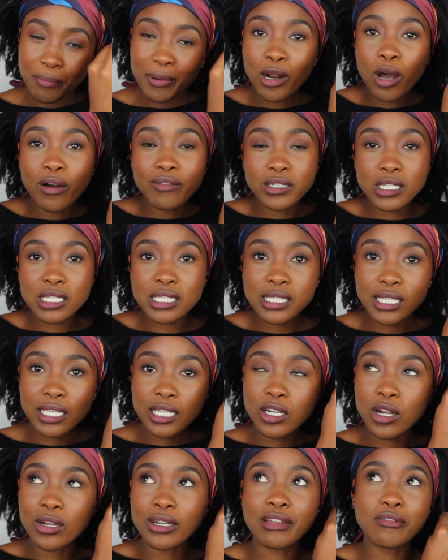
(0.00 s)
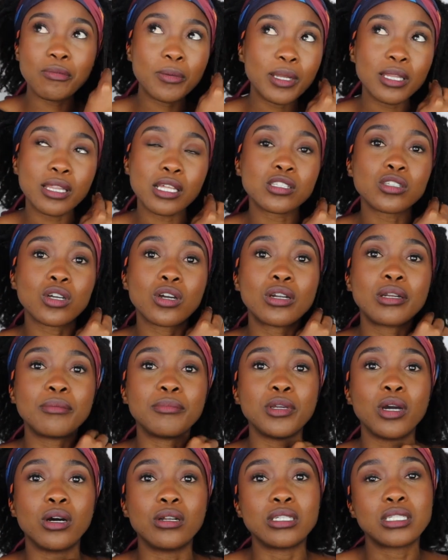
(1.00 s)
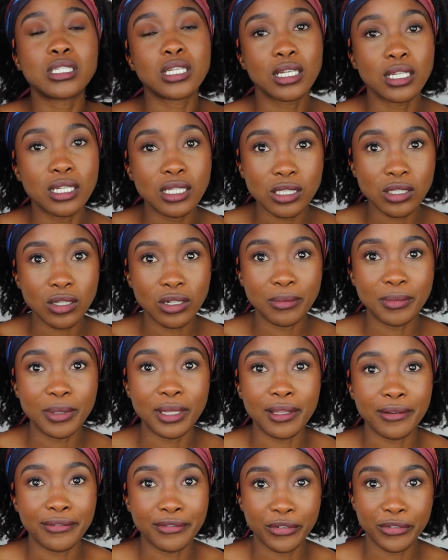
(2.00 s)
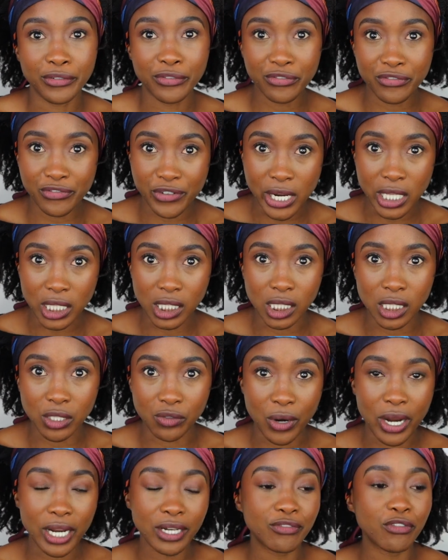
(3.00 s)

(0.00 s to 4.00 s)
But obviously not everybody that's going to be on Tinder is going to be there for friends, right?